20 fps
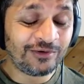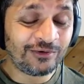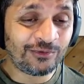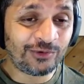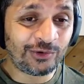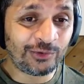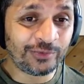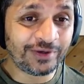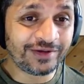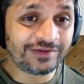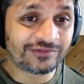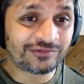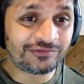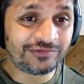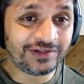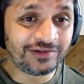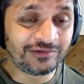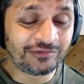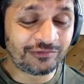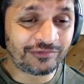always
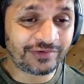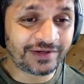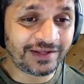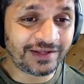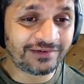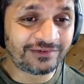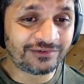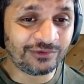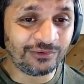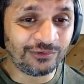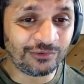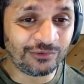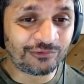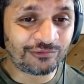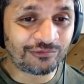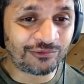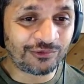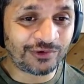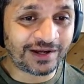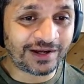feel free to look
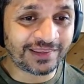for